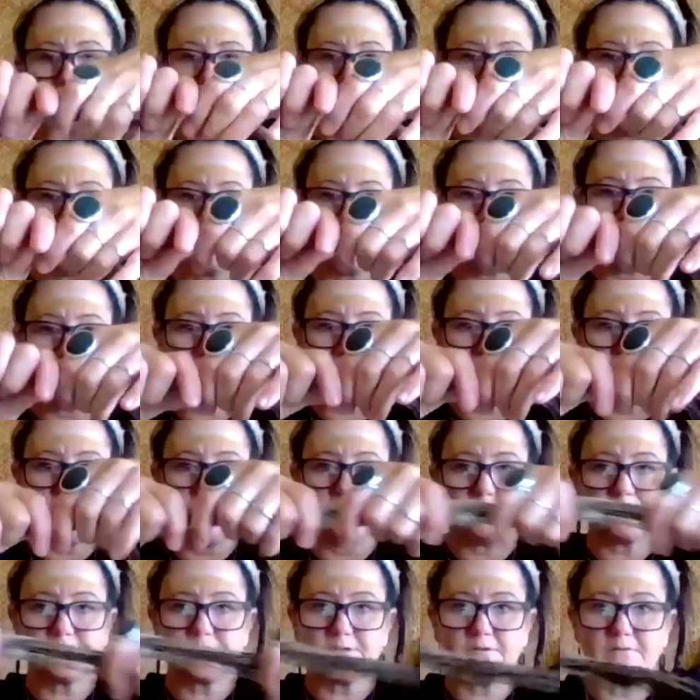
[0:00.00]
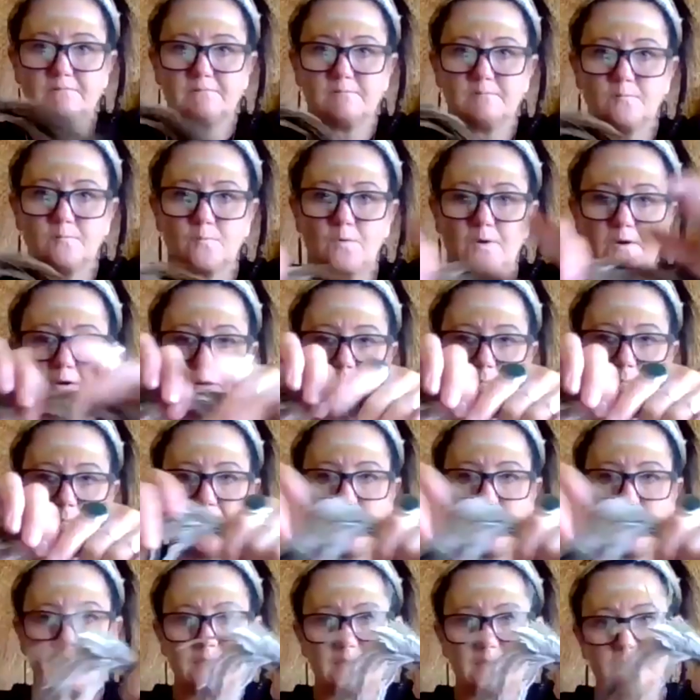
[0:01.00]
you know, I don't have to worry
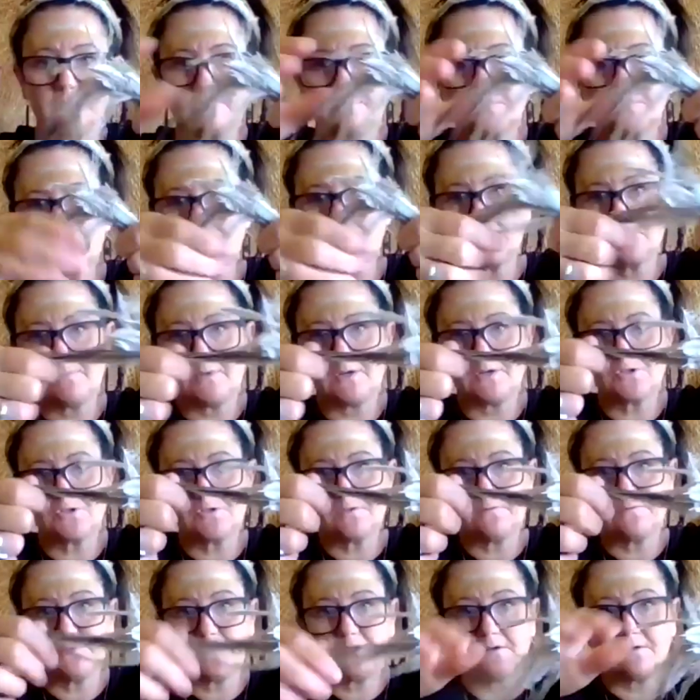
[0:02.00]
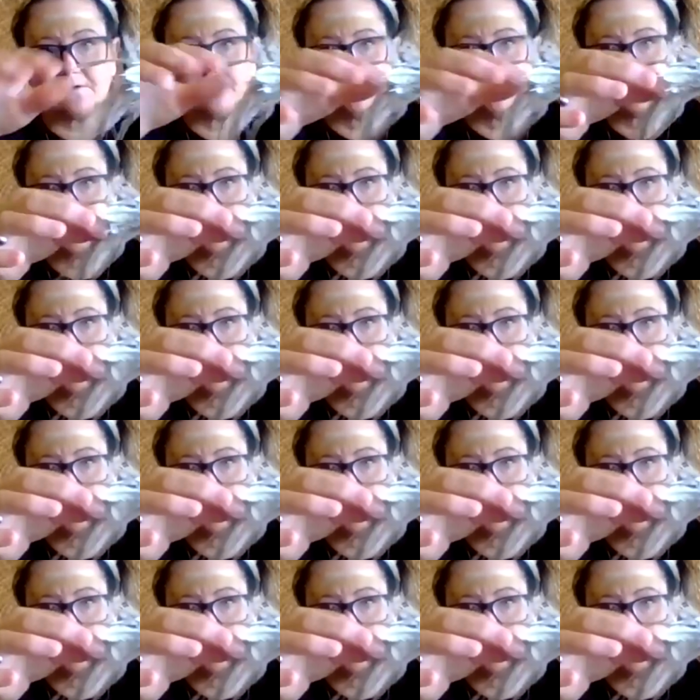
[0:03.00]
about them too much if they're,